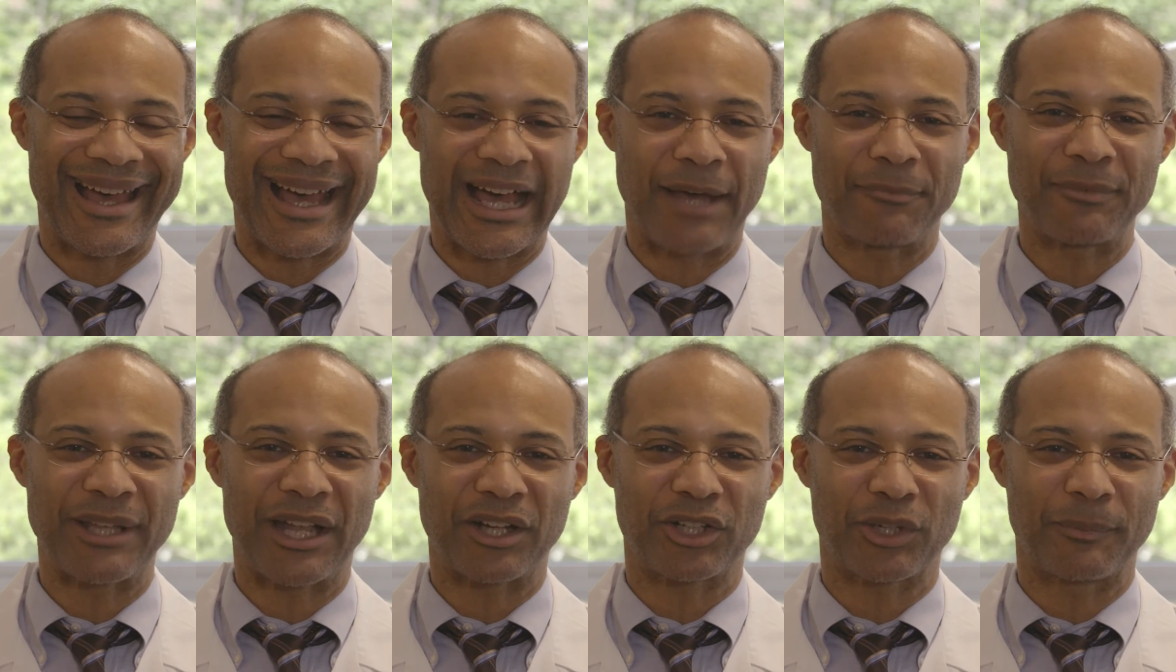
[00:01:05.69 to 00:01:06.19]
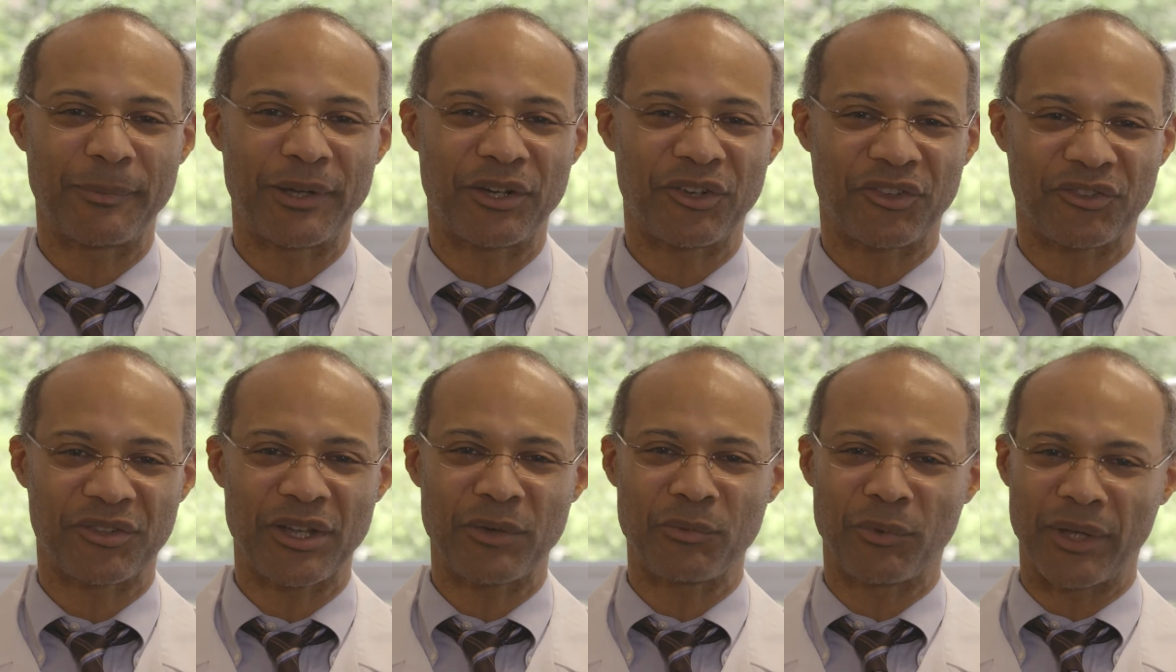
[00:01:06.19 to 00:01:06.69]
I'm Dr.
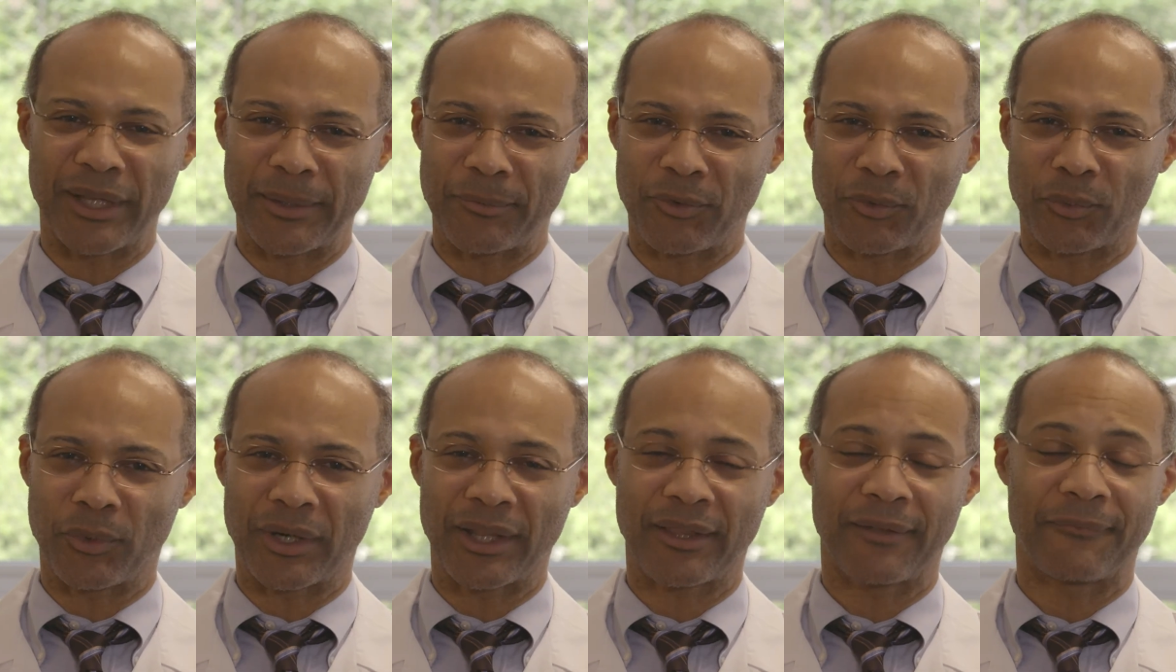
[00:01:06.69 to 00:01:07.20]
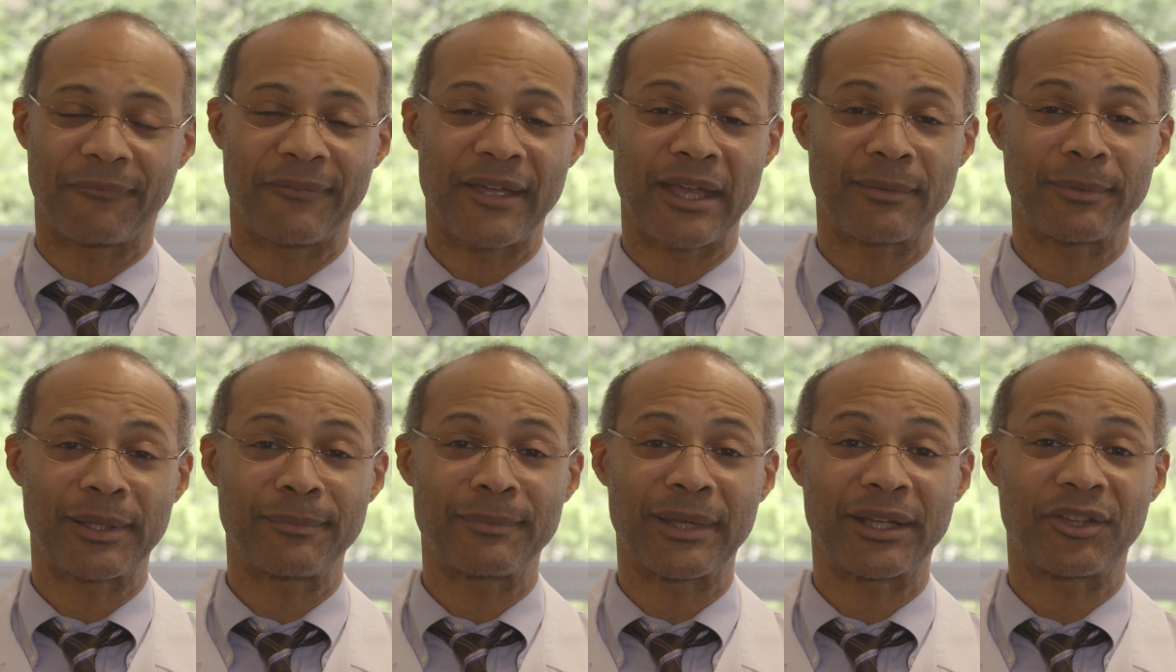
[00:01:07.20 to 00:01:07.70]
Berestrand Williams, one of the
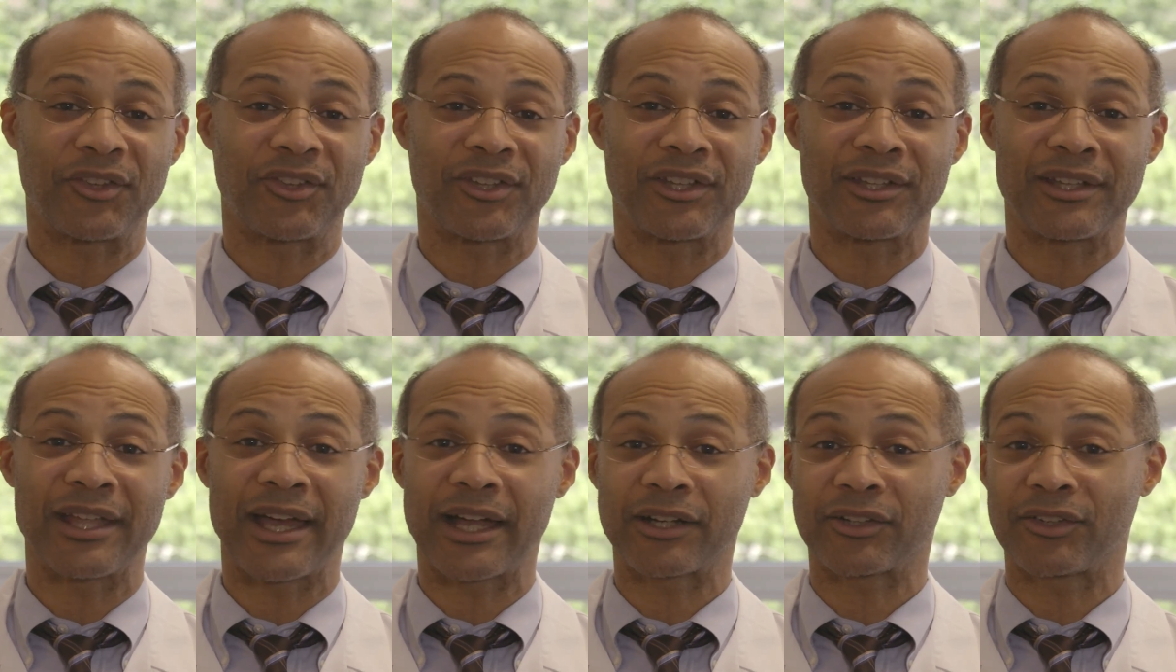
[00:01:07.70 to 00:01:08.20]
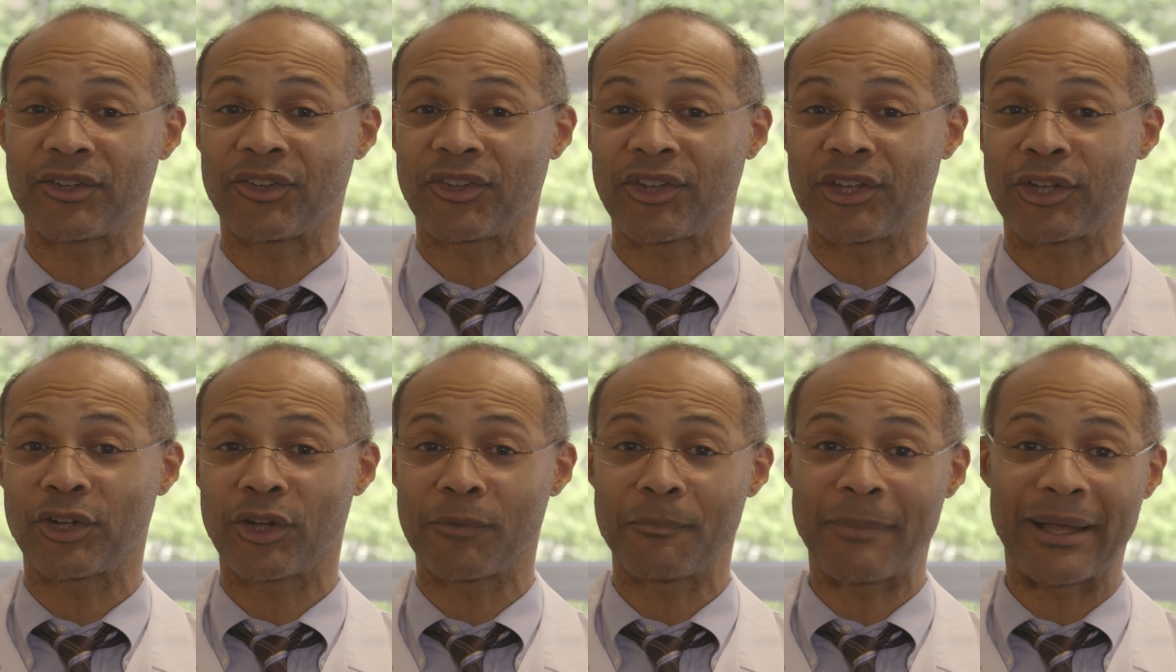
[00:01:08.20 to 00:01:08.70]
family medicine doctors
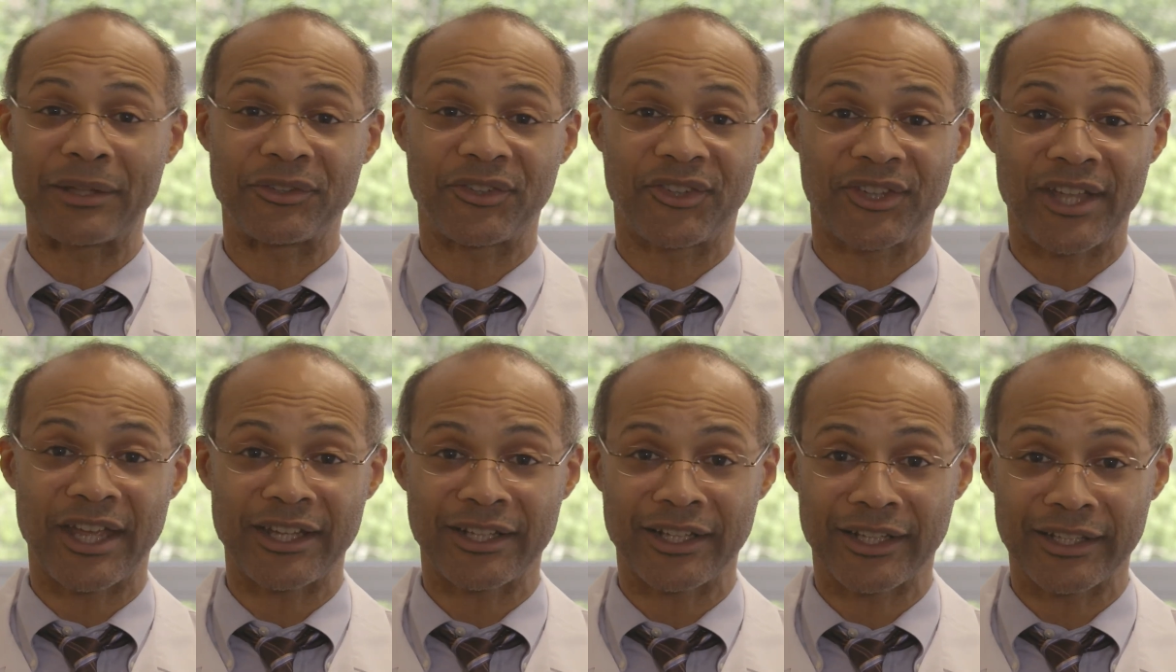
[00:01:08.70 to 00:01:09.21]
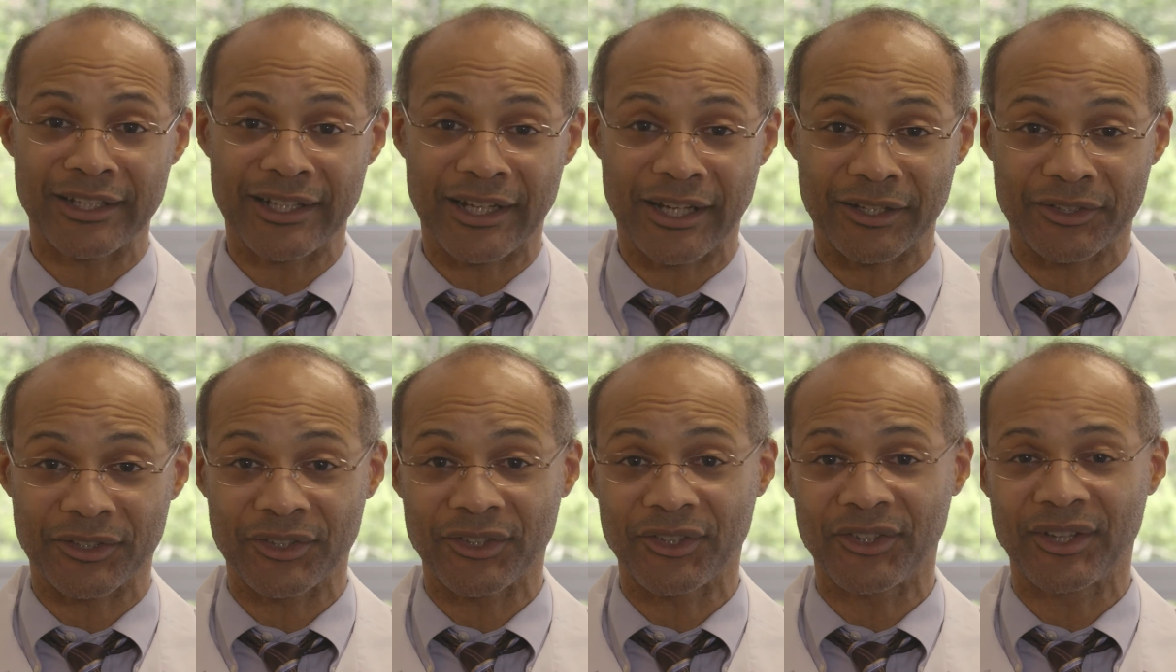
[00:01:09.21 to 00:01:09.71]
here at Mount Sinai
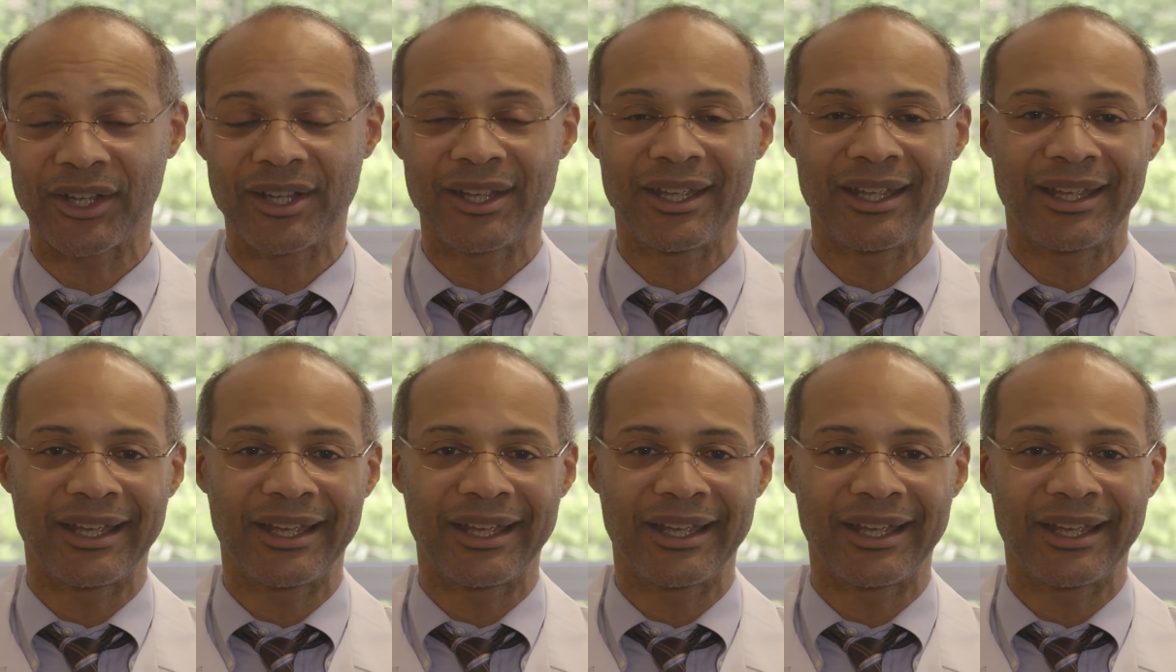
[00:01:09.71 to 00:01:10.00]
Doctors,